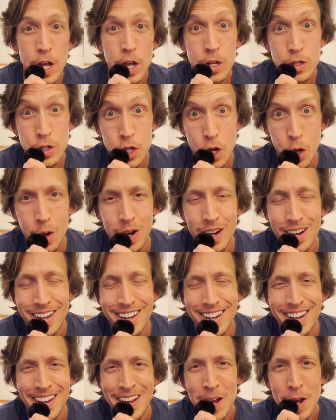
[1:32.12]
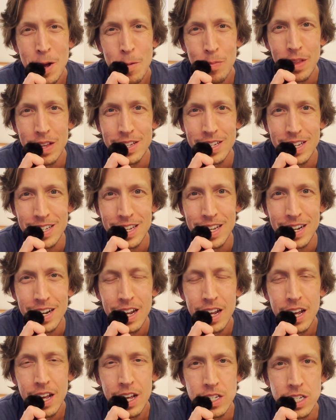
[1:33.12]
So this isn't
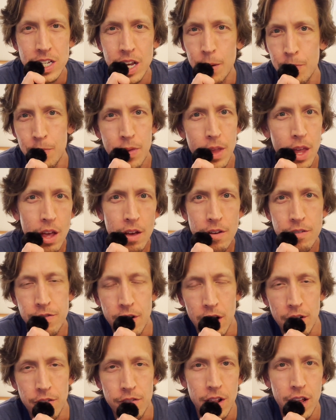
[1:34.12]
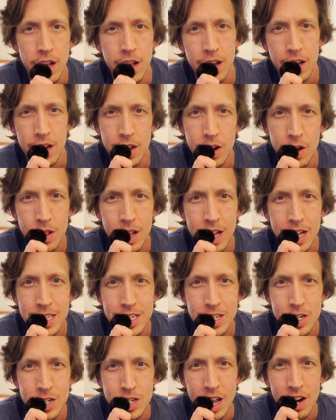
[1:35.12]
some far-flung,
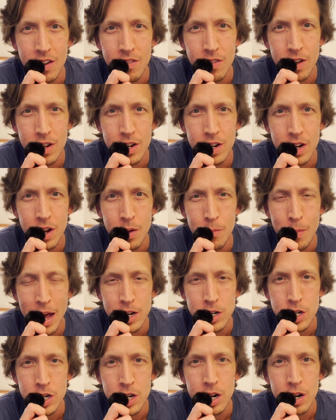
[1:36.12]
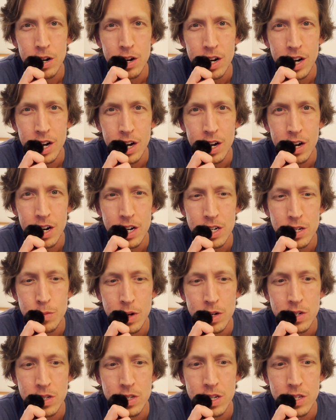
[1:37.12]
let's just kind of imagineer here as
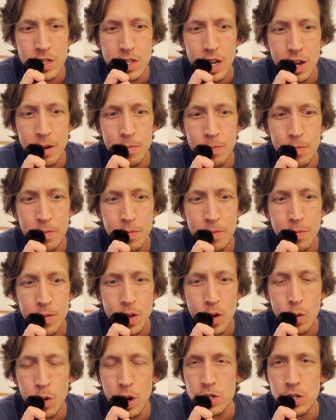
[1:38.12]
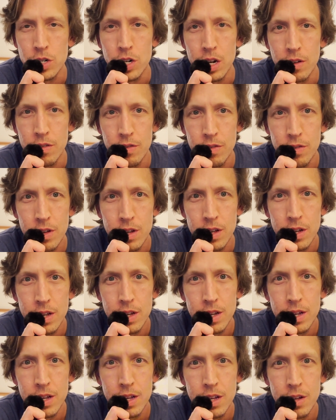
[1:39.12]
much as it's a question of,
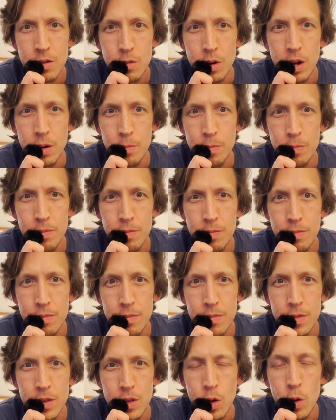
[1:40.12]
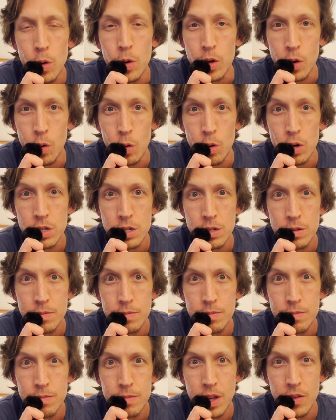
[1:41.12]
well, holding course,
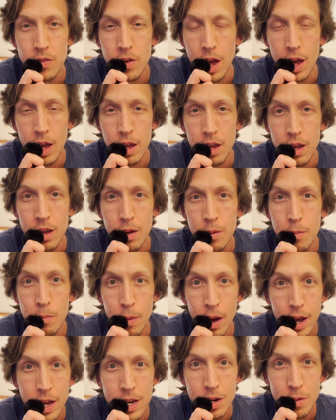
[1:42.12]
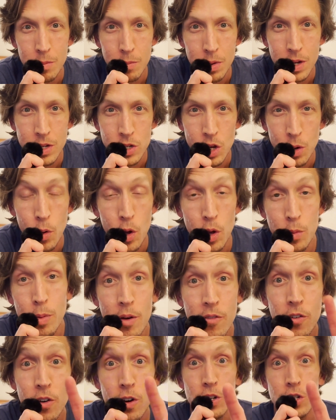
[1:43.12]
if I might be so bold.
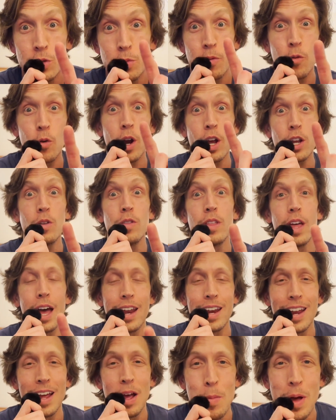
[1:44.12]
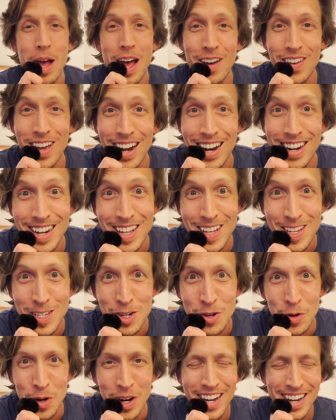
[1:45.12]
But first, before I do that, I got to tell a
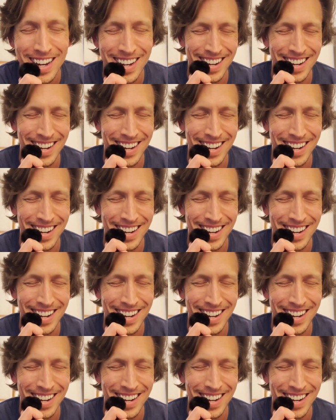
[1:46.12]
story